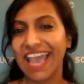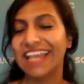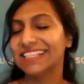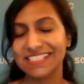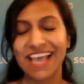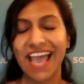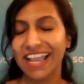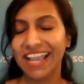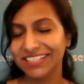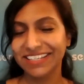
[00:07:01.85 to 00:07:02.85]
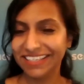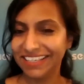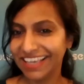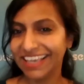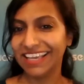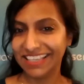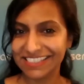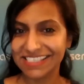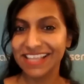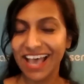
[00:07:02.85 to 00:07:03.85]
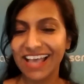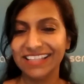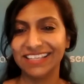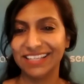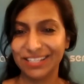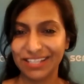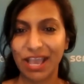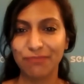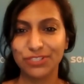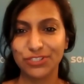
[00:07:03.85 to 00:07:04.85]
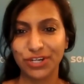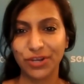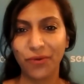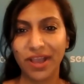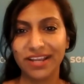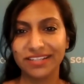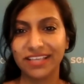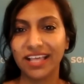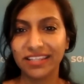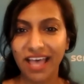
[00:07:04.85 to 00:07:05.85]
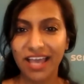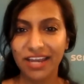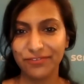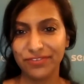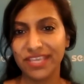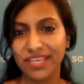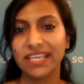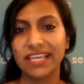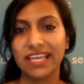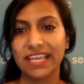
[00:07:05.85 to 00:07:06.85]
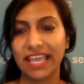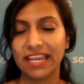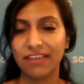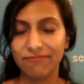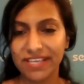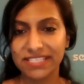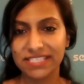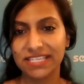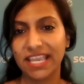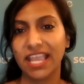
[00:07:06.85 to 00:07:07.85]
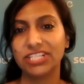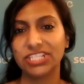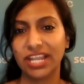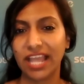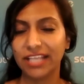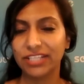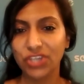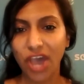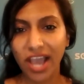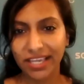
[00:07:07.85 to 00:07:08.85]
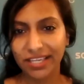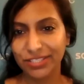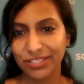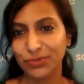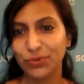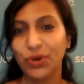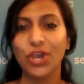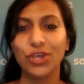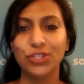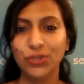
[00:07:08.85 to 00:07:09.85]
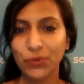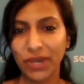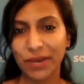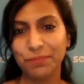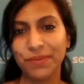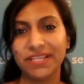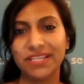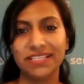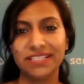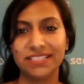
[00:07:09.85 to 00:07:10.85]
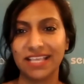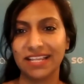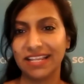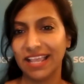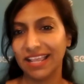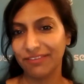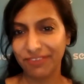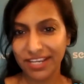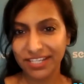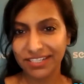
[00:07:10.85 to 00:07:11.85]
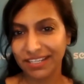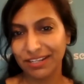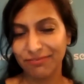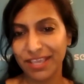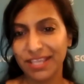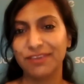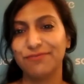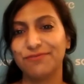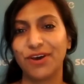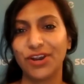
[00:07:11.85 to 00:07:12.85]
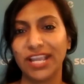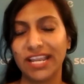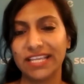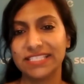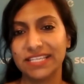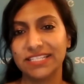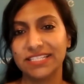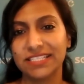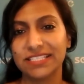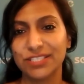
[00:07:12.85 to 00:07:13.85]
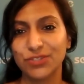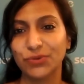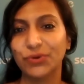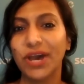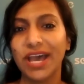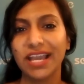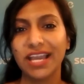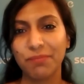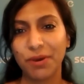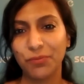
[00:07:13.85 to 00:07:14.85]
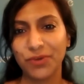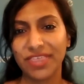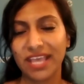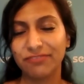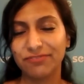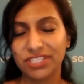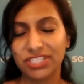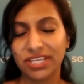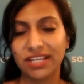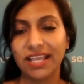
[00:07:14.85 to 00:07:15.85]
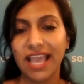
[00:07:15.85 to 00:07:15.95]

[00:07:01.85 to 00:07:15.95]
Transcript: it's actually, it's not, and it, I'm sure, required a lot of thinking and investigation and talking to new companies and innovative organizations to come up with that vision.